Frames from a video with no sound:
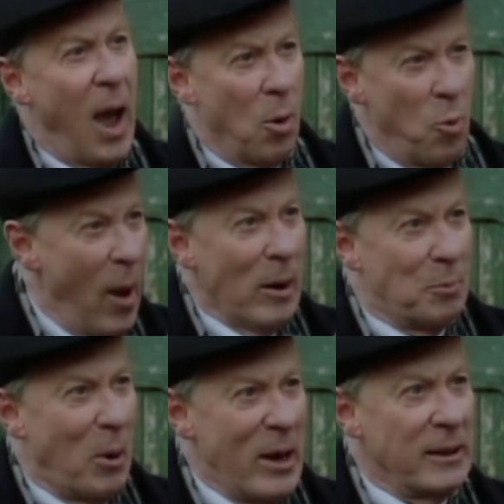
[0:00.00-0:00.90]
how
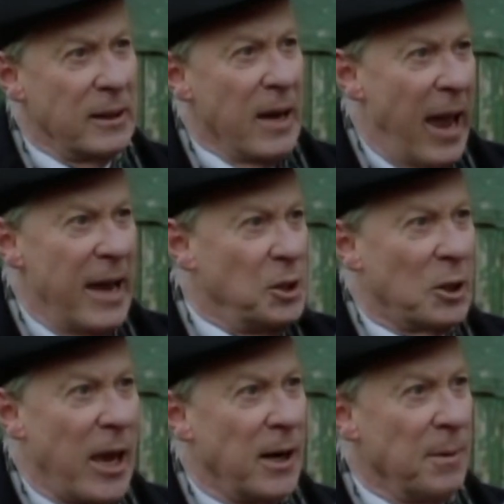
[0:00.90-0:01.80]
well-bred,
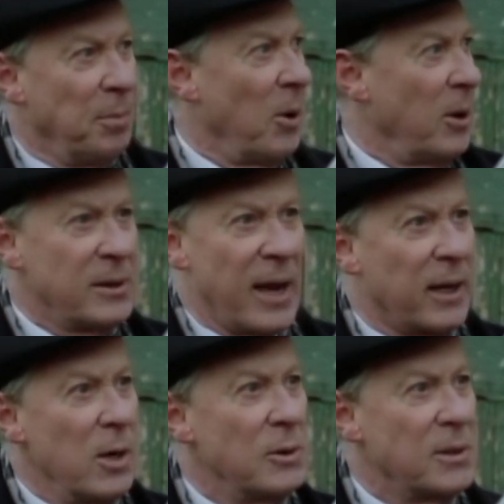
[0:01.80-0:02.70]
educated employees
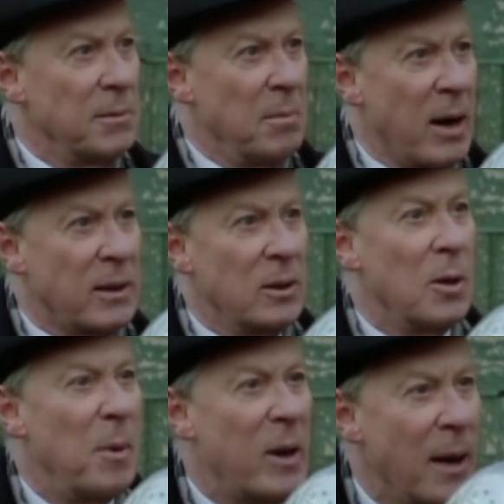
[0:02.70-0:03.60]
like Lewis and Martin
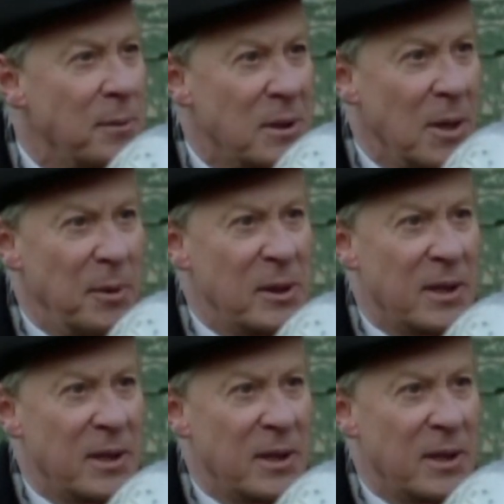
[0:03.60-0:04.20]
could become so